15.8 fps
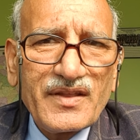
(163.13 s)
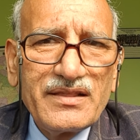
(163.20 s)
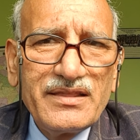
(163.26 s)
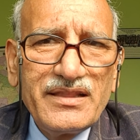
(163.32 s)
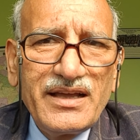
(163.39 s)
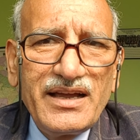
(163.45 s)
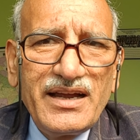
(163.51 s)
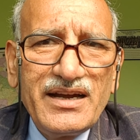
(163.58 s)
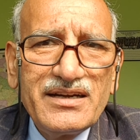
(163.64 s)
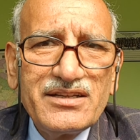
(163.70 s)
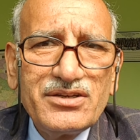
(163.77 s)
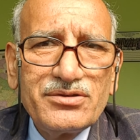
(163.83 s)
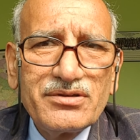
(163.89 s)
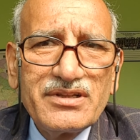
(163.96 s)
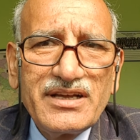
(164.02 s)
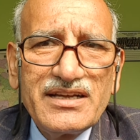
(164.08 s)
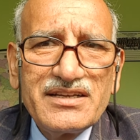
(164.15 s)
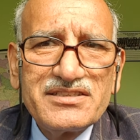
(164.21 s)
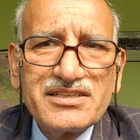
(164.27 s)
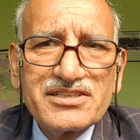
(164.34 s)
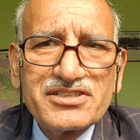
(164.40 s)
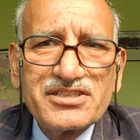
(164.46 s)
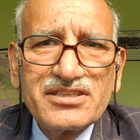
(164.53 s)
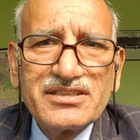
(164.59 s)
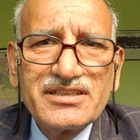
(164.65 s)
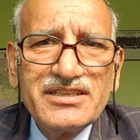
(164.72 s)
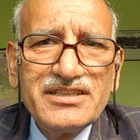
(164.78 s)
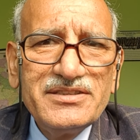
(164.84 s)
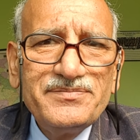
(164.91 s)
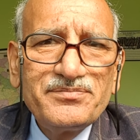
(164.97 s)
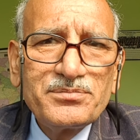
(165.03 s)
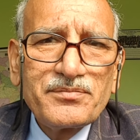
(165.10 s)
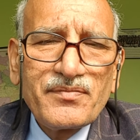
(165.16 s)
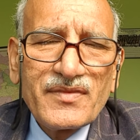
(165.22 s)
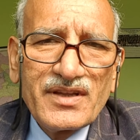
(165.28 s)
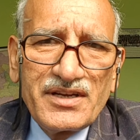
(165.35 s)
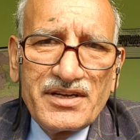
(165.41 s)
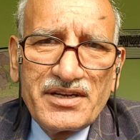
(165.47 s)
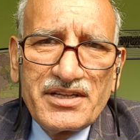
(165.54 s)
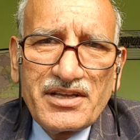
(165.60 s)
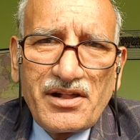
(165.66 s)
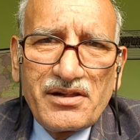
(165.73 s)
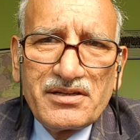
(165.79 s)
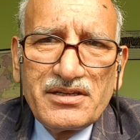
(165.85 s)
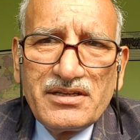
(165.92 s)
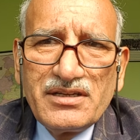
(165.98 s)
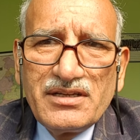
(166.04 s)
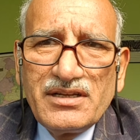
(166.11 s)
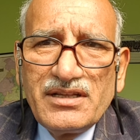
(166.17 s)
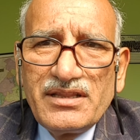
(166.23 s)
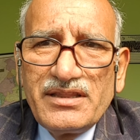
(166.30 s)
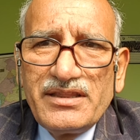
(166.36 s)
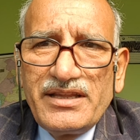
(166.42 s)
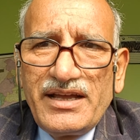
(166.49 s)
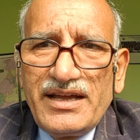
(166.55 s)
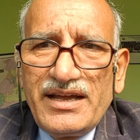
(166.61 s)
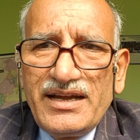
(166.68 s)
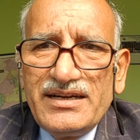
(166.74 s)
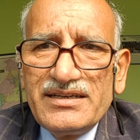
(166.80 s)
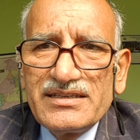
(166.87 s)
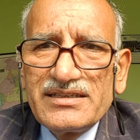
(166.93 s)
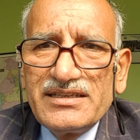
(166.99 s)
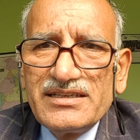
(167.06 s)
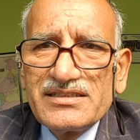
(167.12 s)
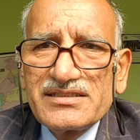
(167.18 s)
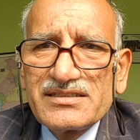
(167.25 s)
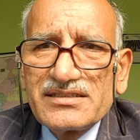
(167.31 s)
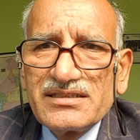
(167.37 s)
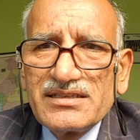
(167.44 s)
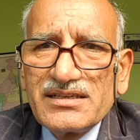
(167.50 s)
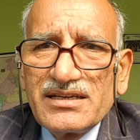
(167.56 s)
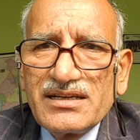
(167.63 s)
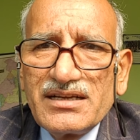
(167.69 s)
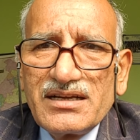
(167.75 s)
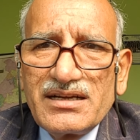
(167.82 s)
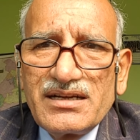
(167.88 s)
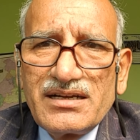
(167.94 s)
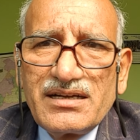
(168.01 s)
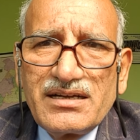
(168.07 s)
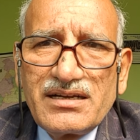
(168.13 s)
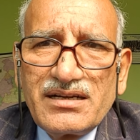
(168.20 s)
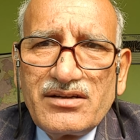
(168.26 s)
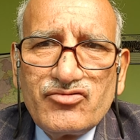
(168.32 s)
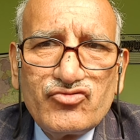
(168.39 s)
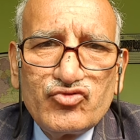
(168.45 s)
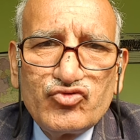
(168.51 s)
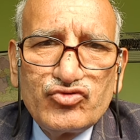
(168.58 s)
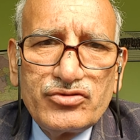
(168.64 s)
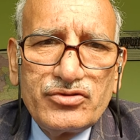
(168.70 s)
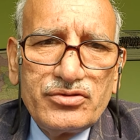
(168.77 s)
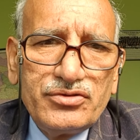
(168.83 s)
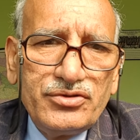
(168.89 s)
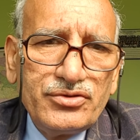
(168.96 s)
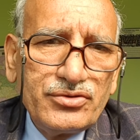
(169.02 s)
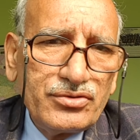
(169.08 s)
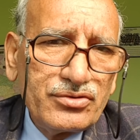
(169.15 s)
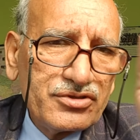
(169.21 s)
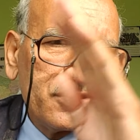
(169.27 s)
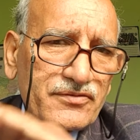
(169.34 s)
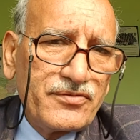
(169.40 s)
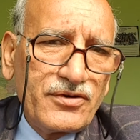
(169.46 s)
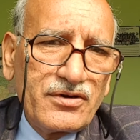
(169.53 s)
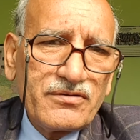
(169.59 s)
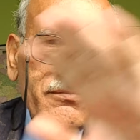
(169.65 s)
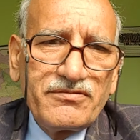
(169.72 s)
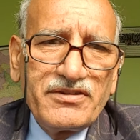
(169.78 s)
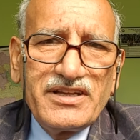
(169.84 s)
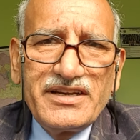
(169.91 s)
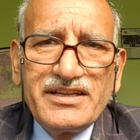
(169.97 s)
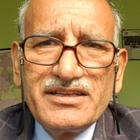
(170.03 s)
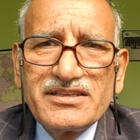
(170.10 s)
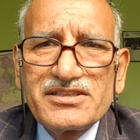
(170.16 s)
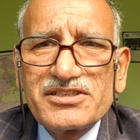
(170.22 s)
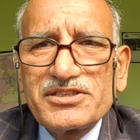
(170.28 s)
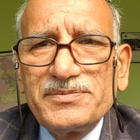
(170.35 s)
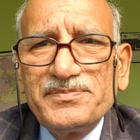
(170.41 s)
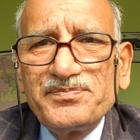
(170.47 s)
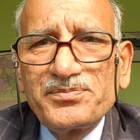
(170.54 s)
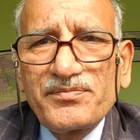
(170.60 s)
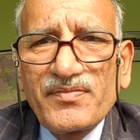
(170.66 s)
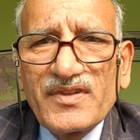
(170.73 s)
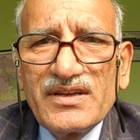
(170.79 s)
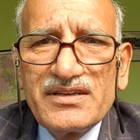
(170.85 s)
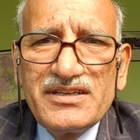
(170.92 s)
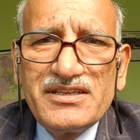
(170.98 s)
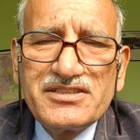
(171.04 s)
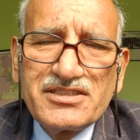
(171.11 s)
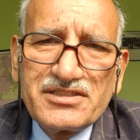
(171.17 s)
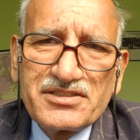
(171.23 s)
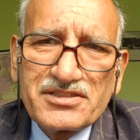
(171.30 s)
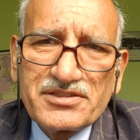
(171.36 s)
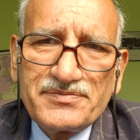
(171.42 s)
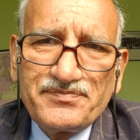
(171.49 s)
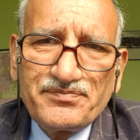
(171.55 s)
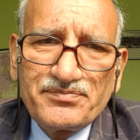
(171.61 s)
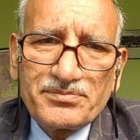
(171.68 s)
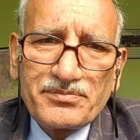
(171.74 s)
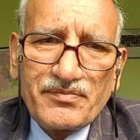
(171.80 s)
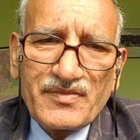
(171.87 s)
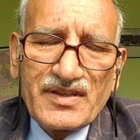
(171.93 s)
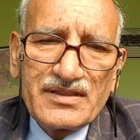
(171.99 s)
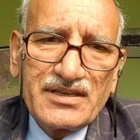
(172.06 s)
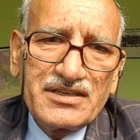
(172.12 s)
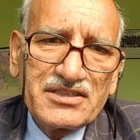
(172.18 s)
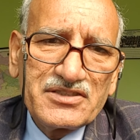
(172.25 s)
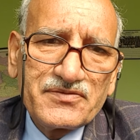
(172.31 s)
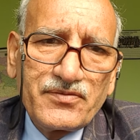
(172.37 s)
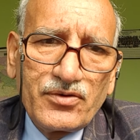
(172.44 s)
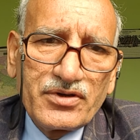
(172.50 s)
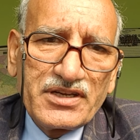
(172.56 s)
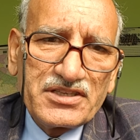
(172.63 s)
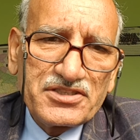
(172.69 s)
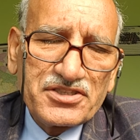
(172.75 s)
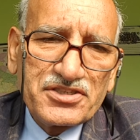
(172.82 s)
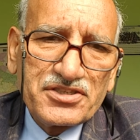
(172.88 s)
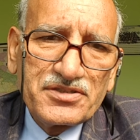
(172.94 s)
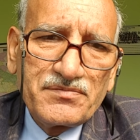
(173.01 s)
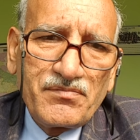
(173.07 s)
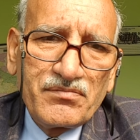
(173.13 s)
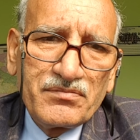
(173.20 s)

Land utilization in India. Land is used for various regions, that is forest.